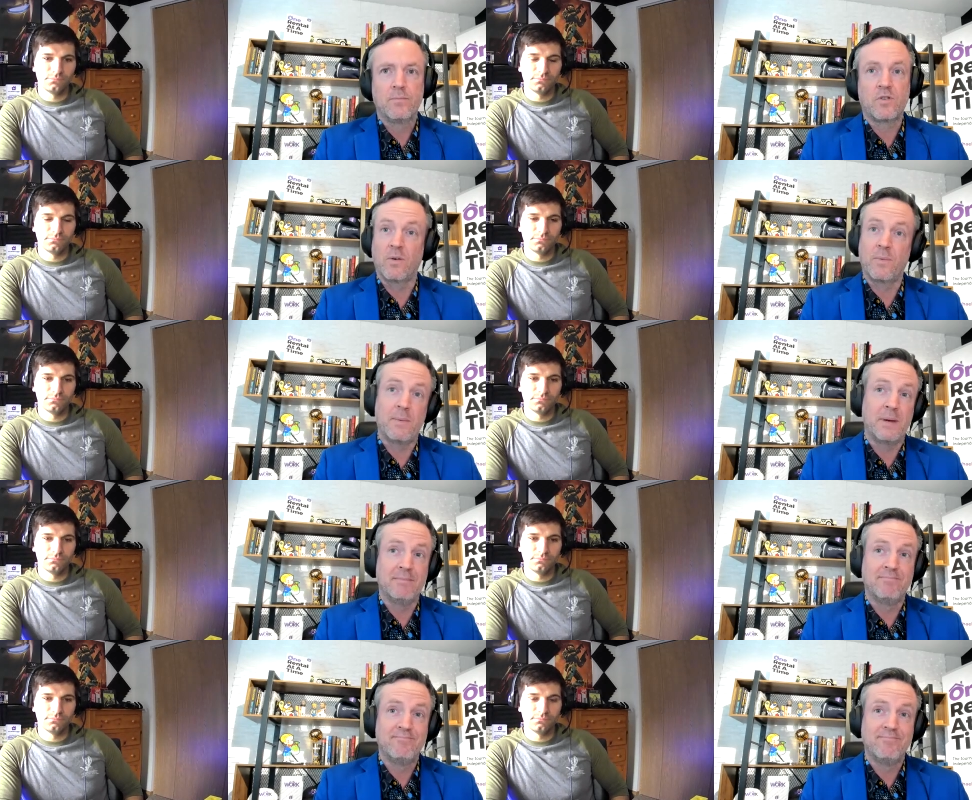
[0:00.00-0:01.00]
Speaker 1: so I
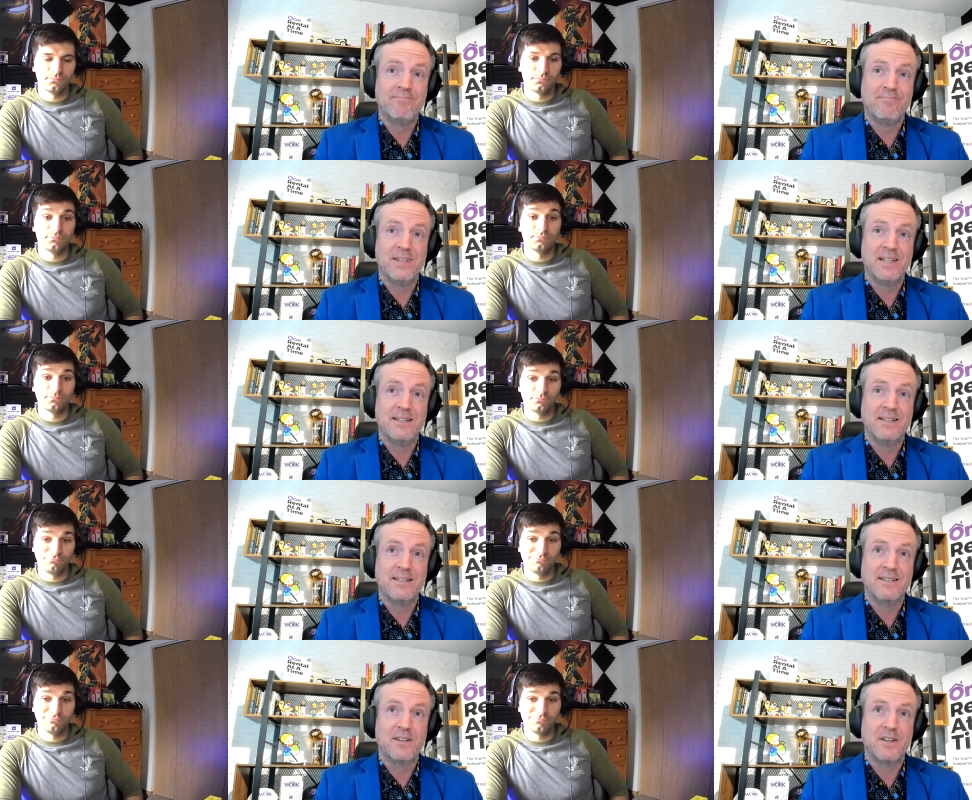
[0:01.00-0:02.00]
mean
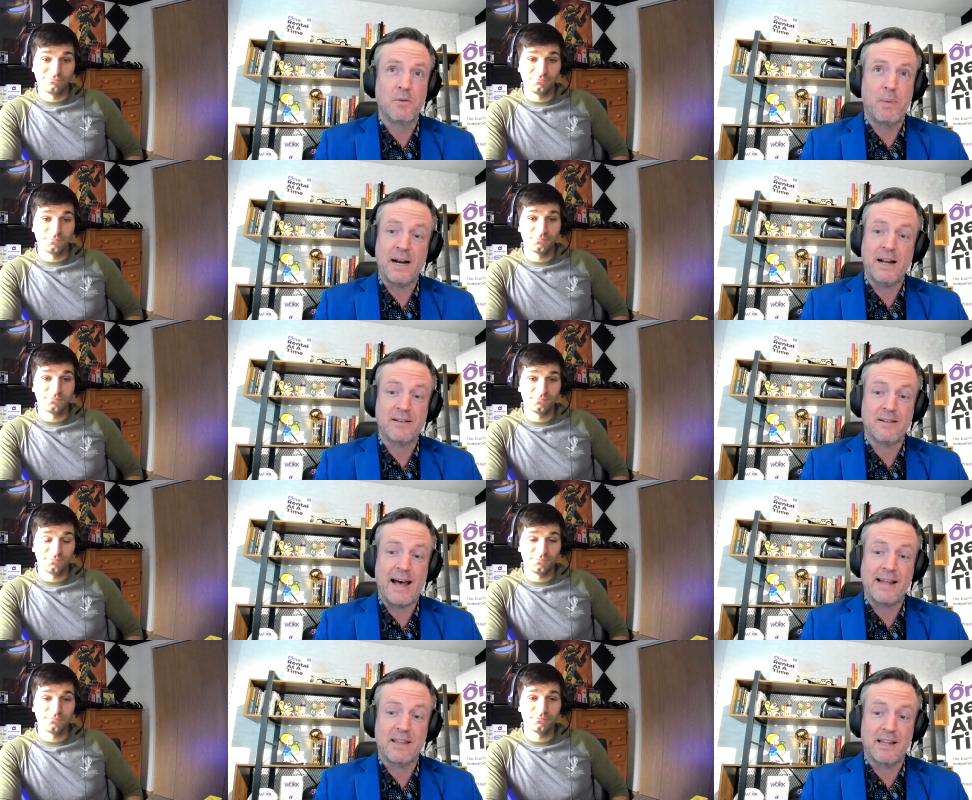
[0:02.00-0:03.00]
you bought it
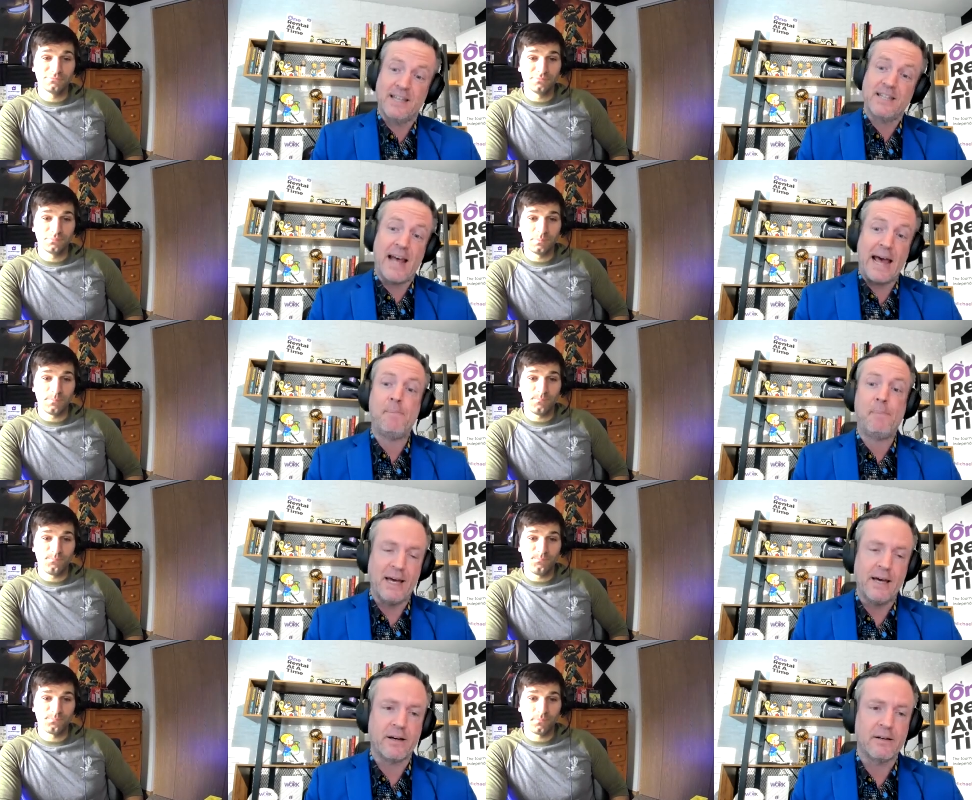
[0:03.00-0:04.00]
at, at least a
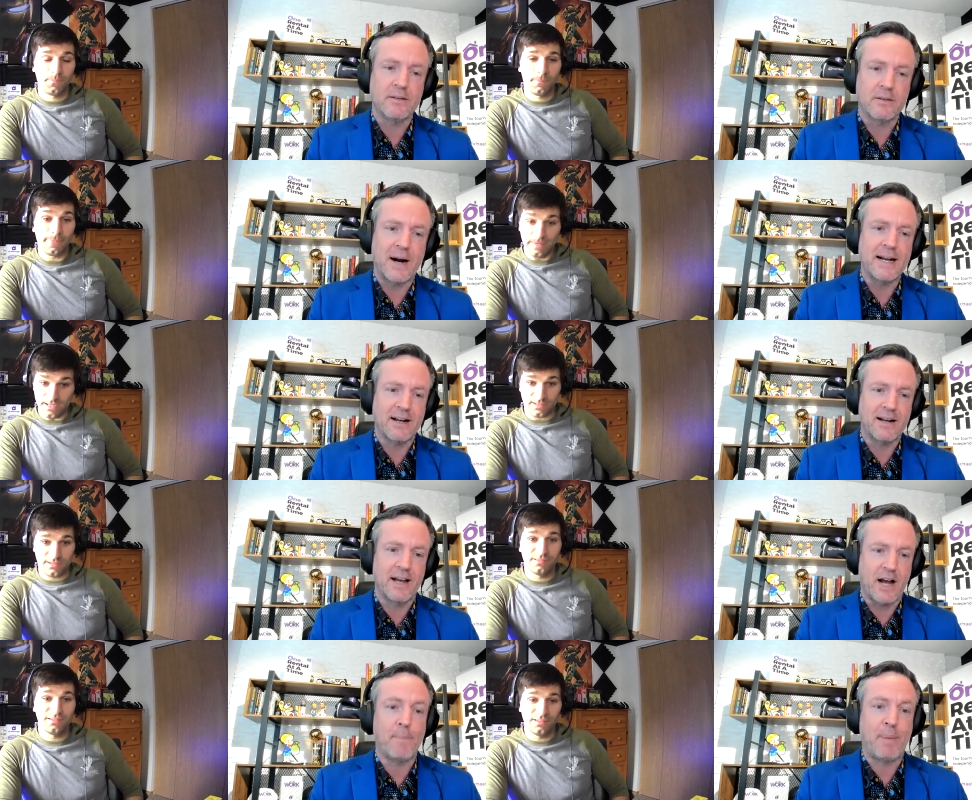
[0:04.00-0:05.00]
peak Right? Yes.
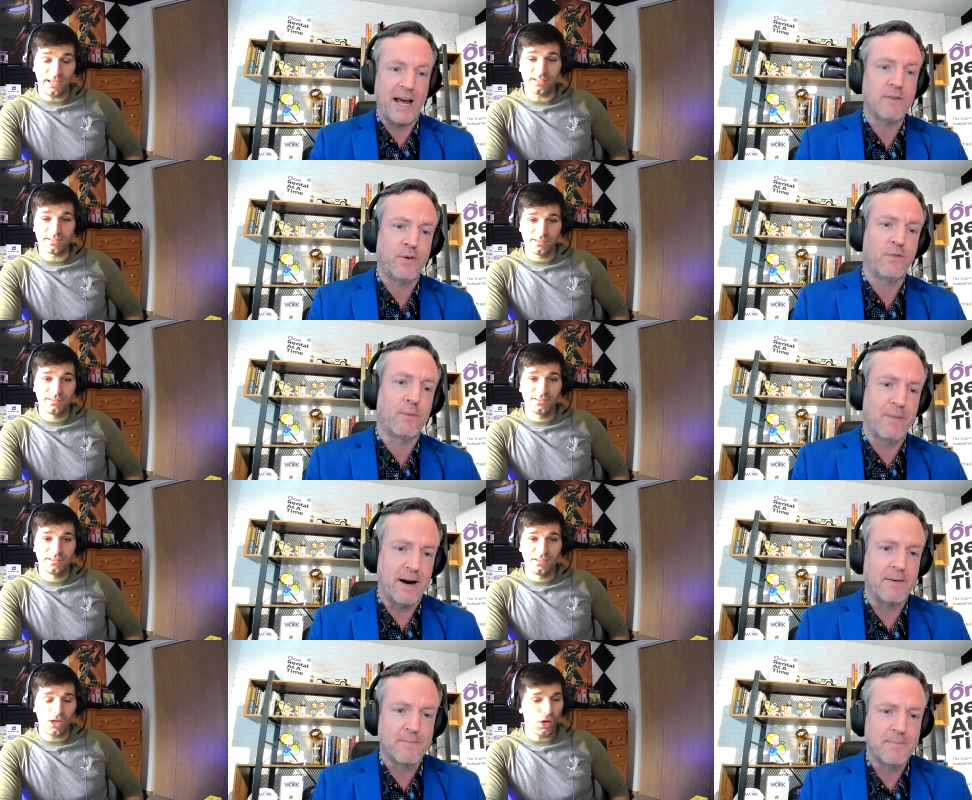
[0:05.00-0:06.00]
It, it got yes. painful from
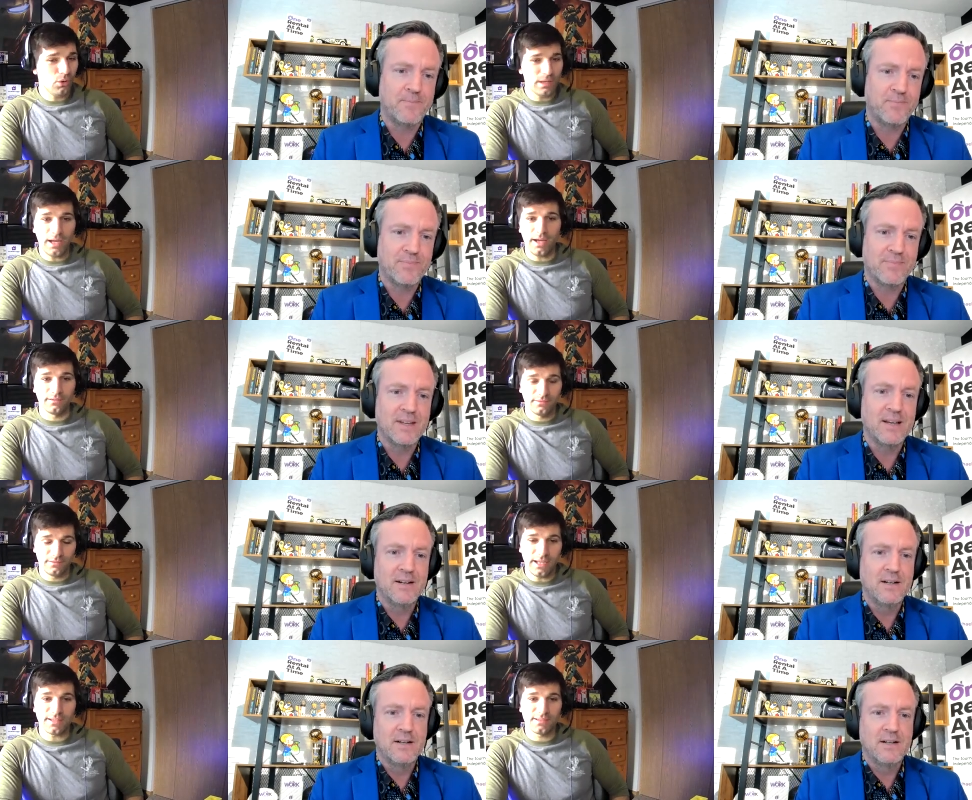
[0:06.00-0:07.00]
there.
Speaker 2: Oh yeah.
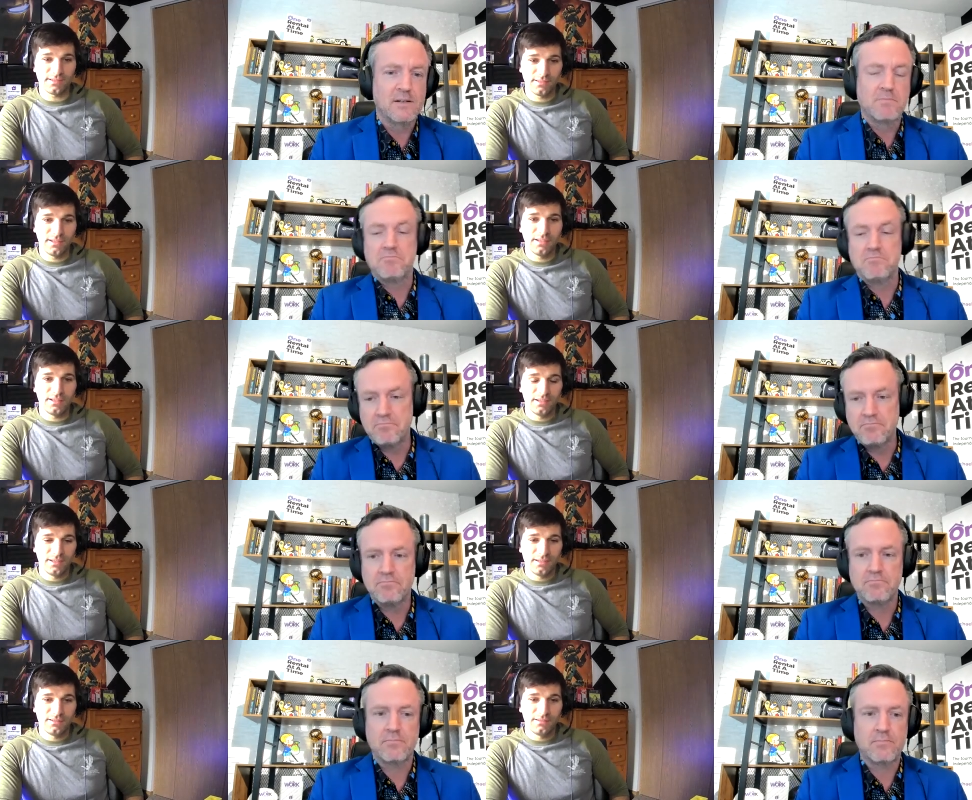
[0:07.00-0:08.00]
Yes.
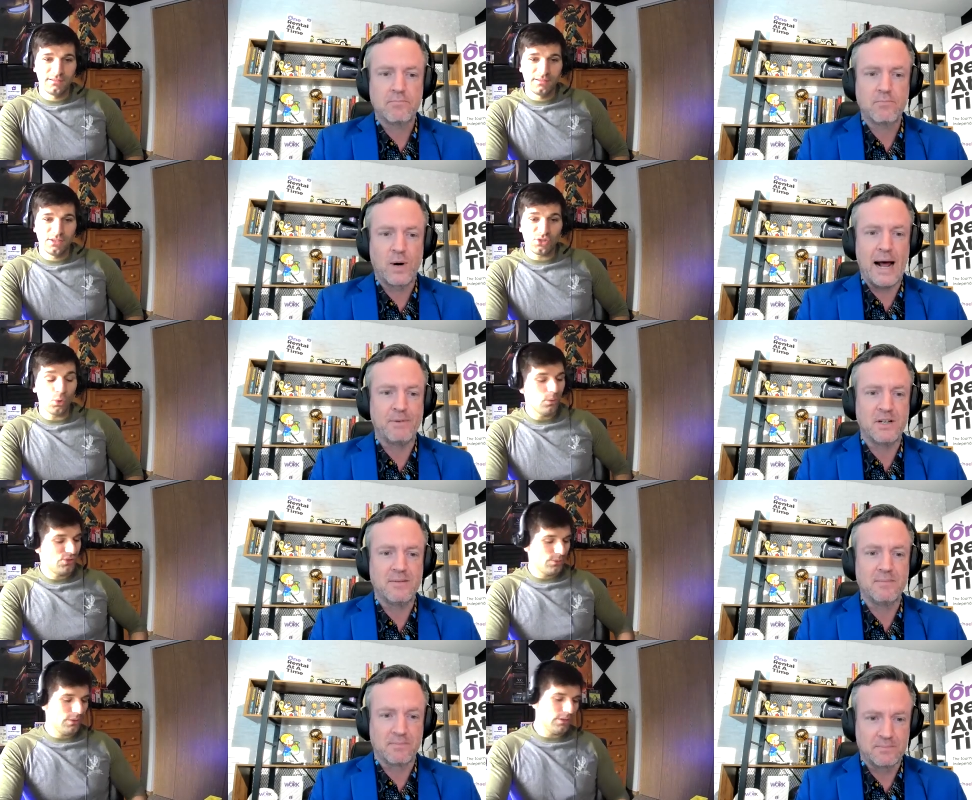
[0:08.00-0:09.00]
What so
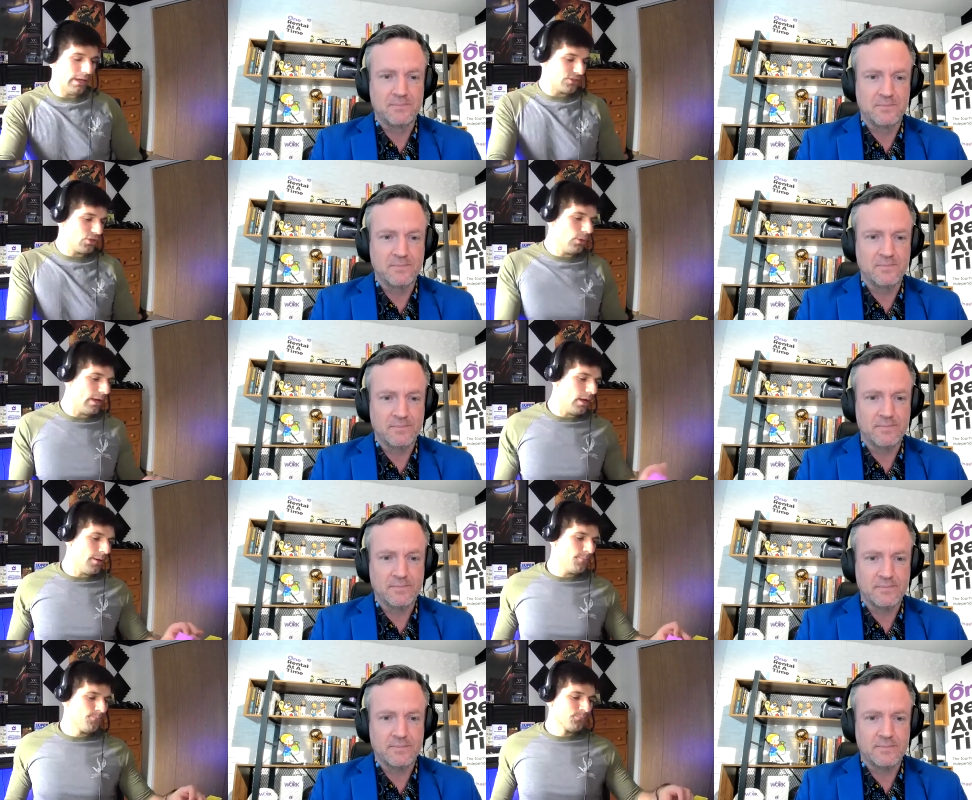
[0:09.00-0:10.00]
yeah. So
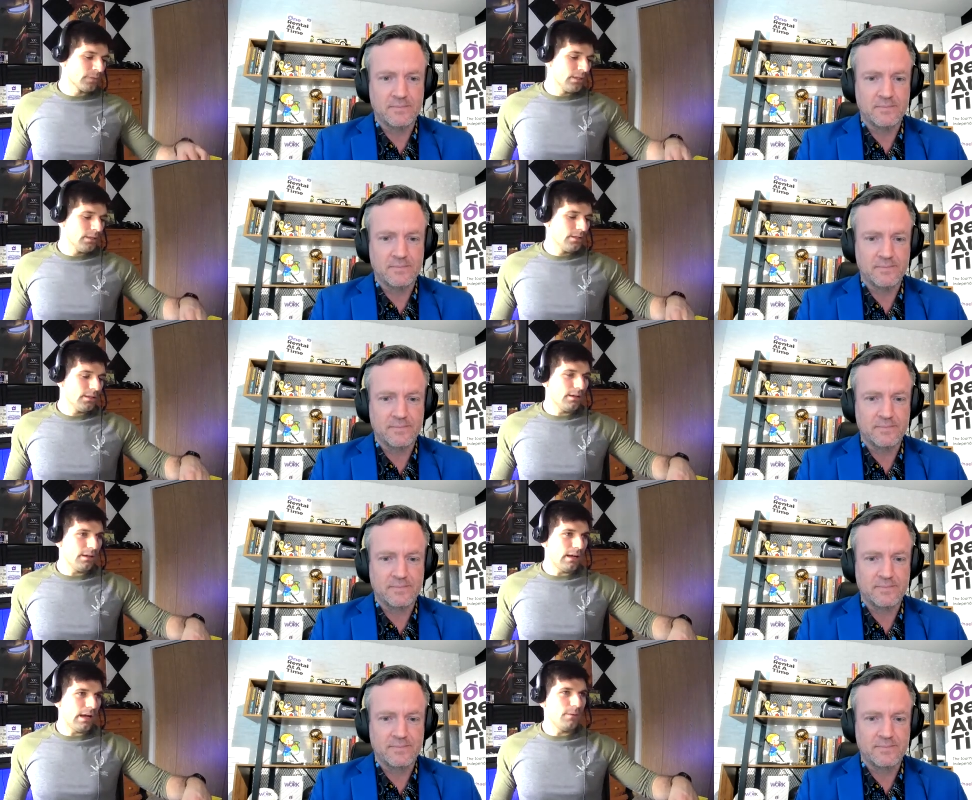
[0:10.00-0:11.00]
um,
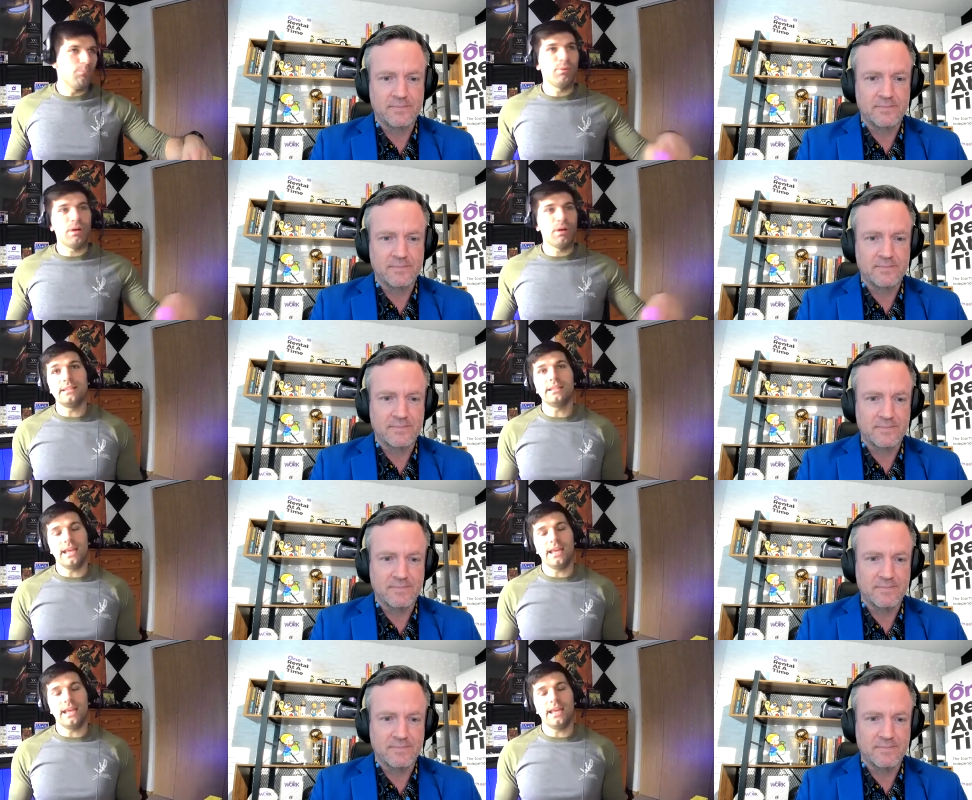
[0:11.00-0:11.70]
but I didn't